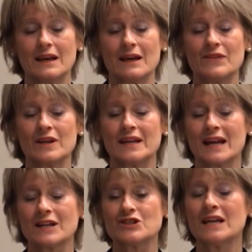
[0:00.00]
And the
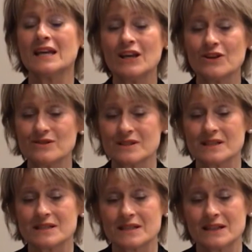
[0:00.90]
analogy he
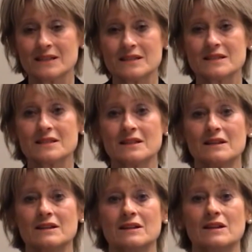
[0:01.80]
uses is
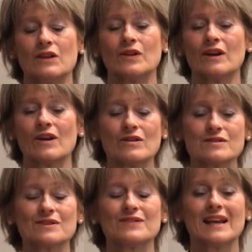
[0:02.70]
the
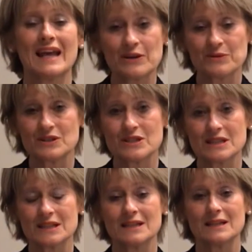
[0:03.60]
loss of a language
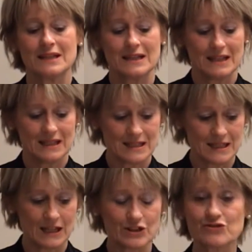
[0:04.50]
is
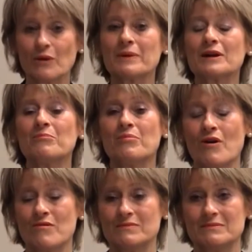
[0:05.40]
like dropping a
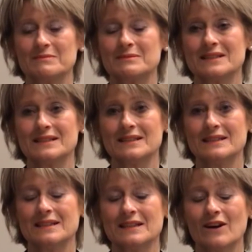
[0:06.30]
bomb
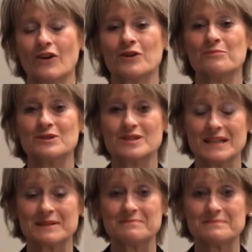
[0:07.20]
on a
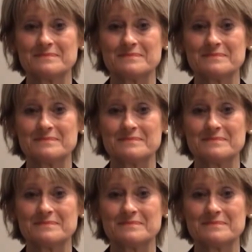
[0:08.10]
museum.